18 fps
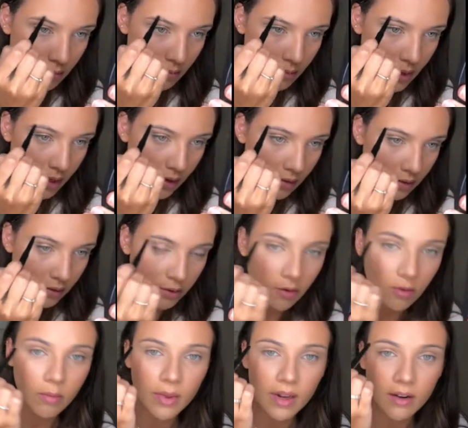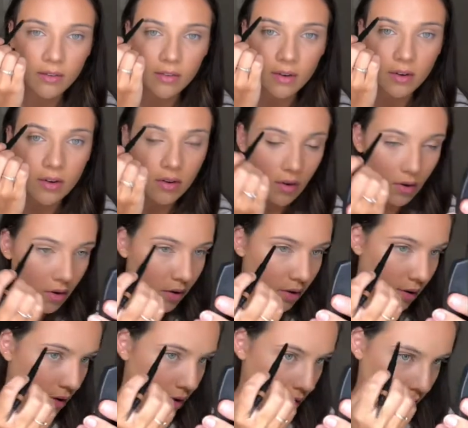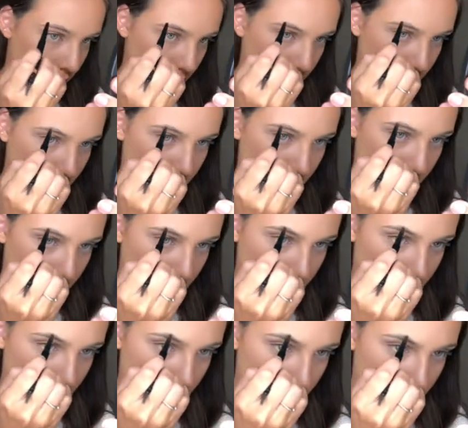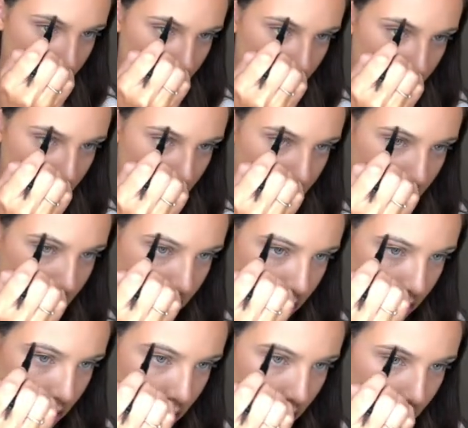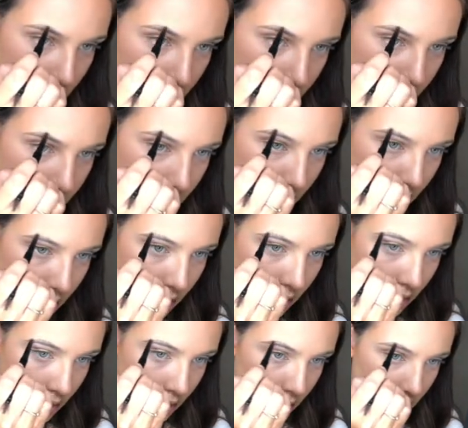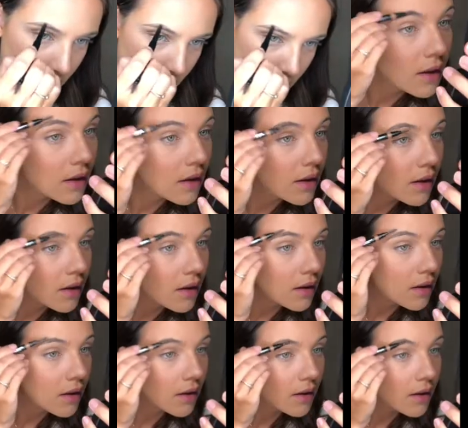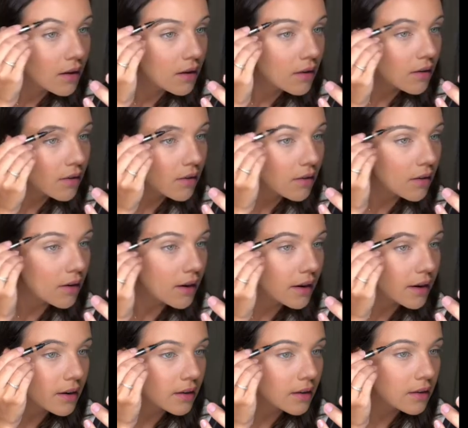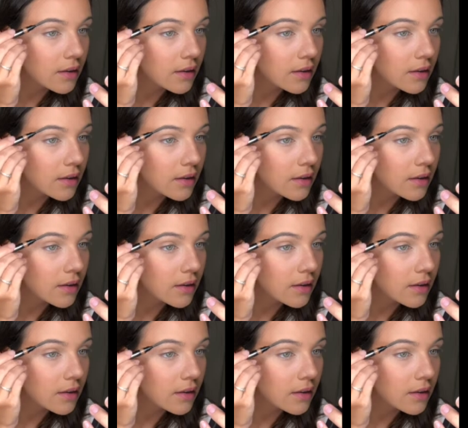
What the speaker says: make a little bit of an arch right here. All right,